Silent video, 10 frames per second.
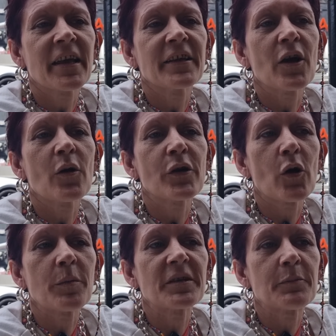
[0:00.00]
and I know
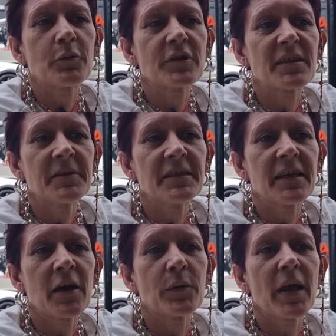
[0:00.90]
nobody puts me
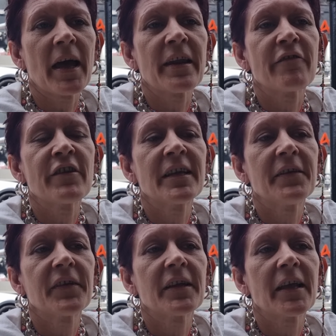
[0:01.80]
down, and I
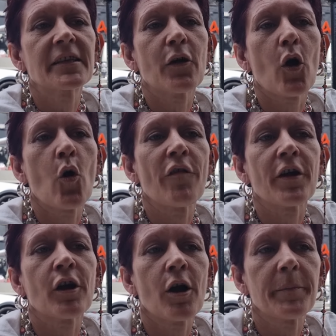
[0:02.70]
really feel like they're
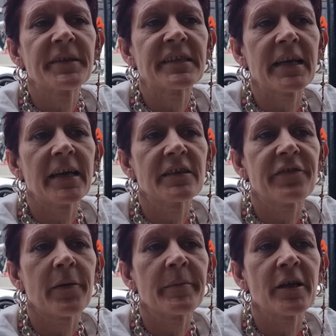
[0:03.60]

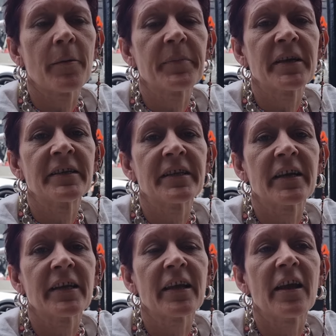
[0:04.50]
overcompensated for me not being
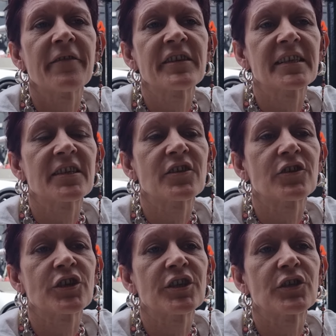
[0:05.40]
there. Like I have a
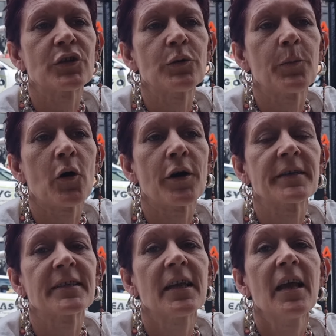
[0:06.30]
sister, she's two
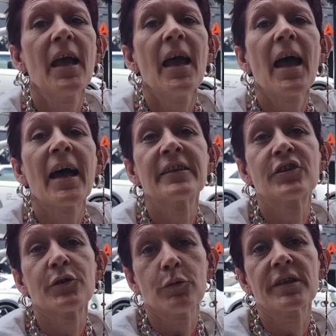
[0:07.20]
boys, mm-hmm.
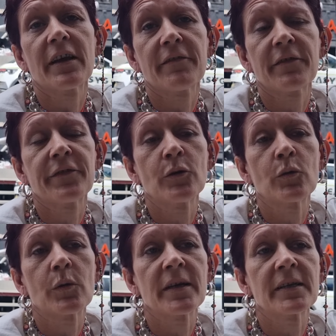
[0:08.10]
and she would have a
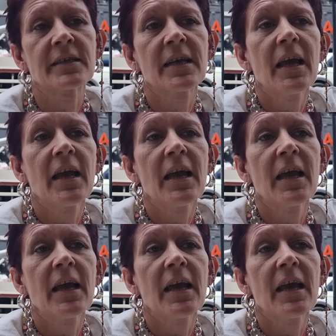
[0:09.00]
few quid,